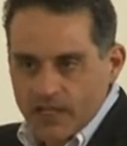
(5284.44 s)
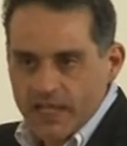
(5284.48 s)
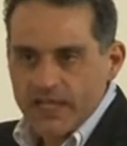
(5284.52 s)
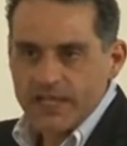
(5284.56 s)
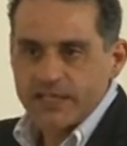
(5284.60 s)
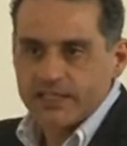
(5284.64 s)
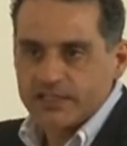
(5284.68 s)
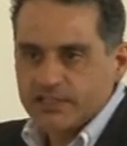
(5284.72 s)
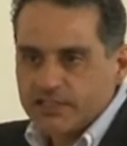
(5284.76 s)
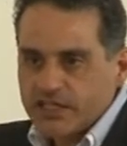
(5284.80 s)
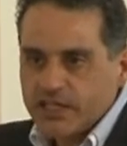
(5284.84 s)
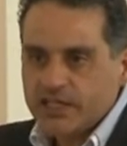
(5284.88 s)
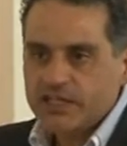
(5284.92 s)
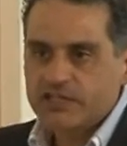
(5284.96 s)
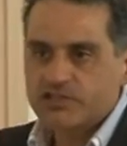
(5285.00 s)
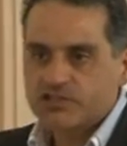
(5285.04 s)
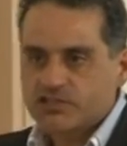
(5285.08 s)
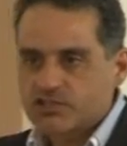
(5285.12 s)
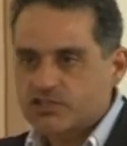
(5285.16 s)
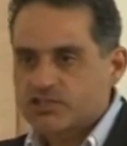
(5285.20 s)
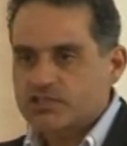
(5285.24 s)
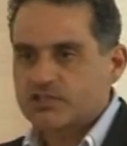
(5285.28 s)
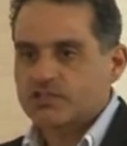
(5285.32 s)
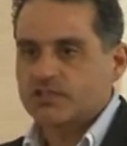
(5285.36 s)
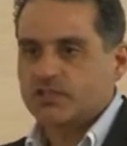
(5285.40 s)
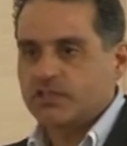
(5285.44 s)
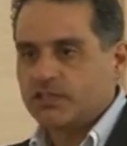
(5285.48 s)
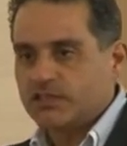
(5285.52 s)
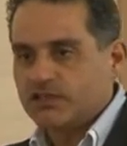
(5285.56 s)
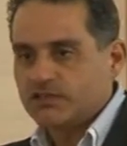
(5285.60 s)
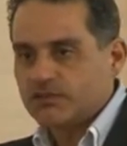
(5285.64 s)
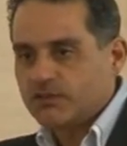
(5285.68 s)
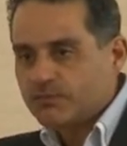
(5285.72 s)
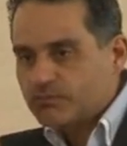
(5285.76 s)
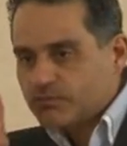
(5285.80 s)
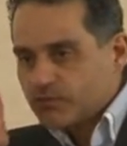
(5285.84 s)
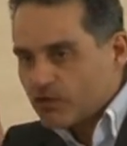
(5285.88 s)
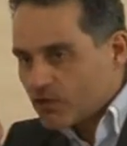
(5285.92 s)
engage in
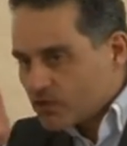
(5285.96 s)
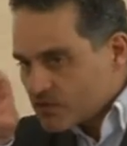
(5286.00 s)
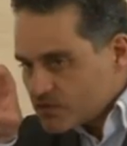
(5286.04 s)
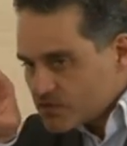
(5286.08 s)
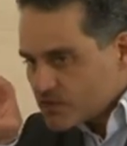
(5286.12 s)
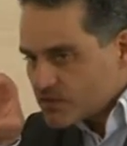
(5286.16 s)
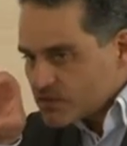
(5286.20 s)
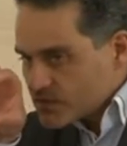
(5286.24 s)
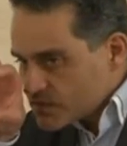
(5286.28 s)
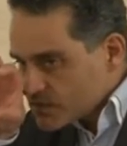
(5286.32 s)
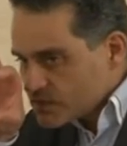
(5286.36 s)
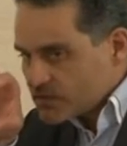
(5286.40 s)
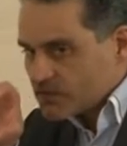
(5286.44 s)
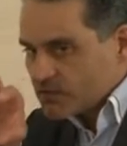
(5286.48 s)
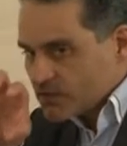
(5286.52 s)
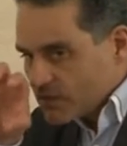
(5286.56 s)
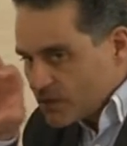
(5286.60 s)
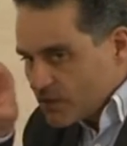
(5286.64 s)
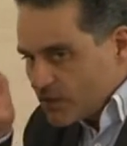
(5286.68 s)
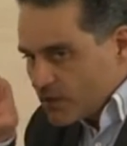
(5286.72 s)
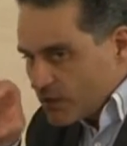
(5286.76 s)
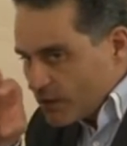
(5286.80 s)
the process